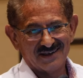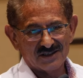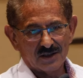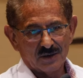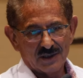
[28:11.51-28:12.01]

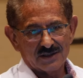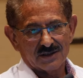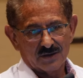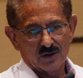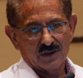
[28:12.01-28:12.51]
So it's
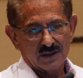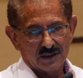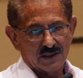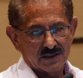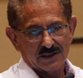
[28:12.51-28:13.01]
an organ,
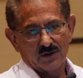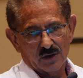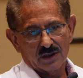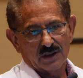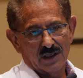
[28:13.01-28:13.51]
it's an
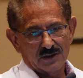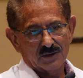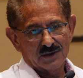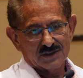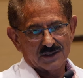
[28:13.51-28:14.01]
organ
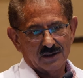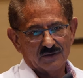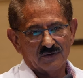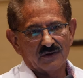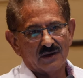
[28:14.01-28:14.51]
unto itself.